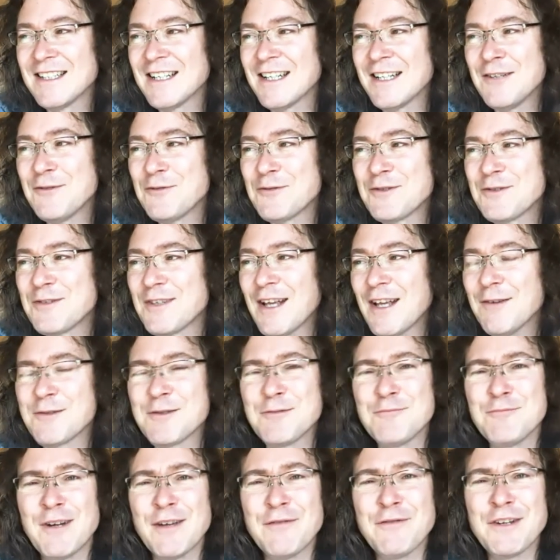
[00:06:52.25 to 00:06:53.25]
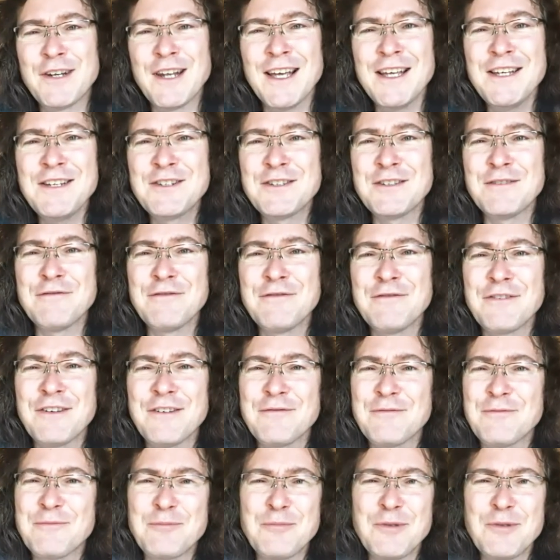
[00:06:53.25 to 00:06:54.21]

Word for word: and that was a revelation for